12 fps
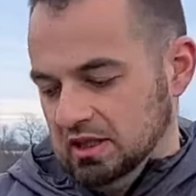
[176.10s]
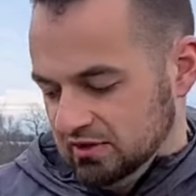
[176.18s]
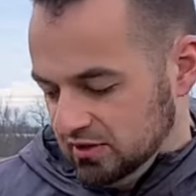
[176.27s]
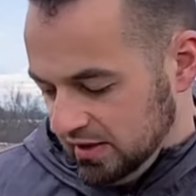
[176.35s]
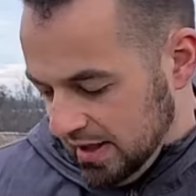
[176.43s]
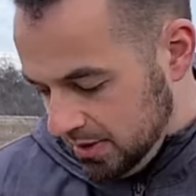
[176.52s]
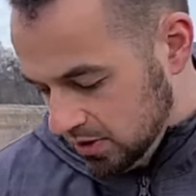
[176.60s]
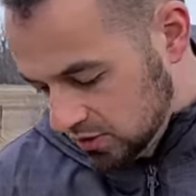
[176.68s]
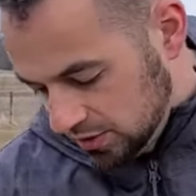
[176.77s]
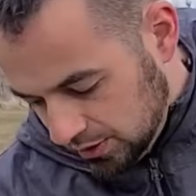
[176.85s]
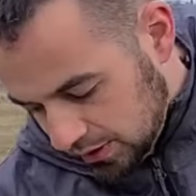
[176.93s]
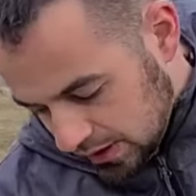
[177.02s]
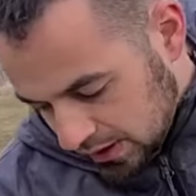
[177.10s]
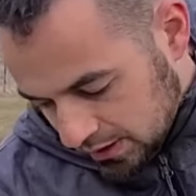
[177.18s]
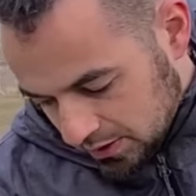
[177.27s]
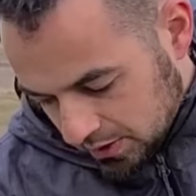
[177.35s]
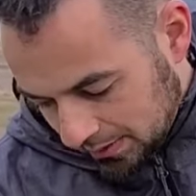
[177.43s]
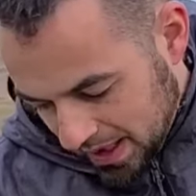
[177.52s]
it as a demo, so
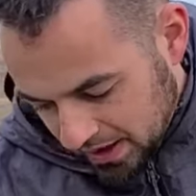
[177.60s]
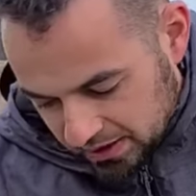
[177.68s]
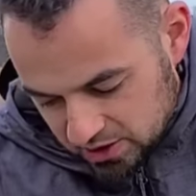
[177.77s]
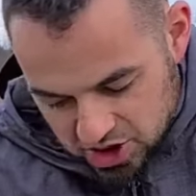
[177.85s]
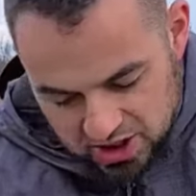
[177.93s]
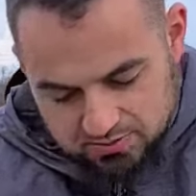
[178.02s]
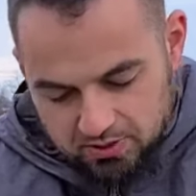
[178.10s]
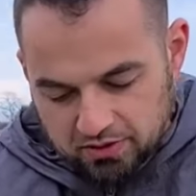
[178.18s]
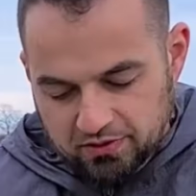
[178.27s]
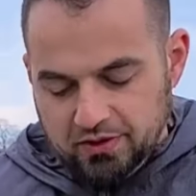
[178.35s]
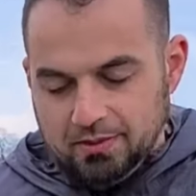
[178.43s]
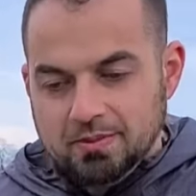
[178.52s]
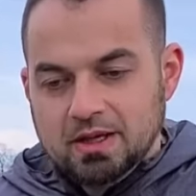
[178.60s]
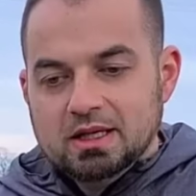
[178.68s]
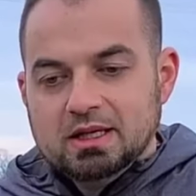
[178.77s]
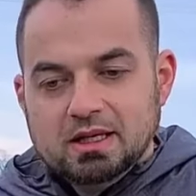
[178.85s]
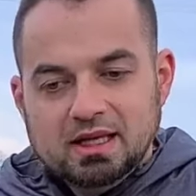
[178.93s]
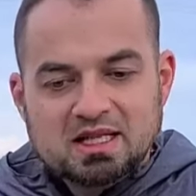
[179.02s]
I'm not going to change both of them.
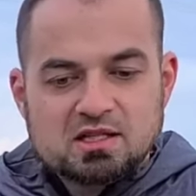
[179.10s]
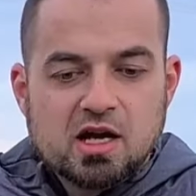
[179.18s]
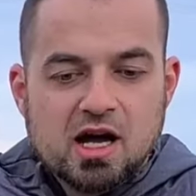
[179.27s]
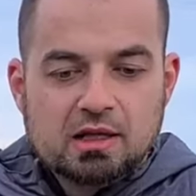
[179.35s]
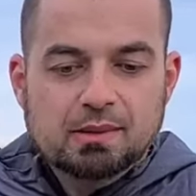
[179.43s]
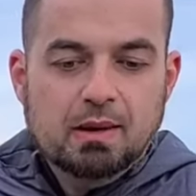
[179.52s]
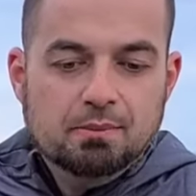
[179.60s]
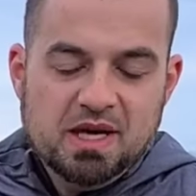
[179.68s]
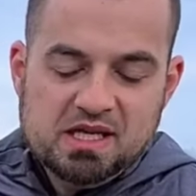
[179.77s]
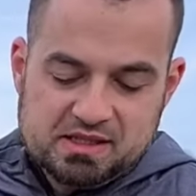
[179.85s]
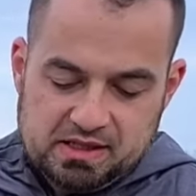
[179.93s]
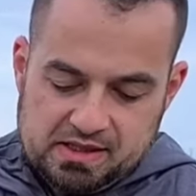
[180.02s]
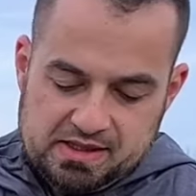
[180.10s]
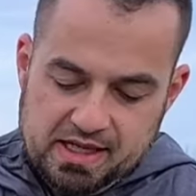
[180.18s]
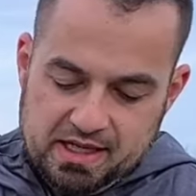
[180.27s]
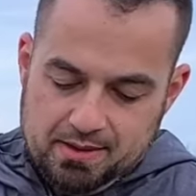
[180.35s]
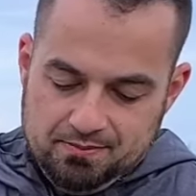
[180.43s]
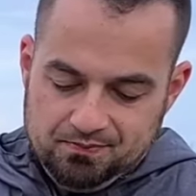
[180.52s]
Let's talk about basic
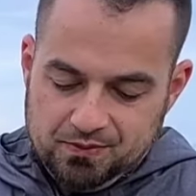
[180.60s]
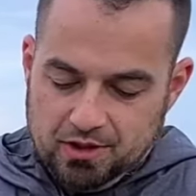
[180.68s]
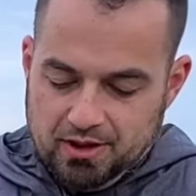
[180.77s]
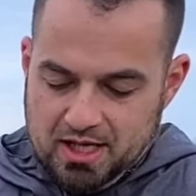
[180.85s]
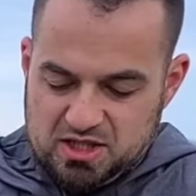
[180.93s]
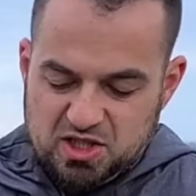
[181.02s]
setup. All right,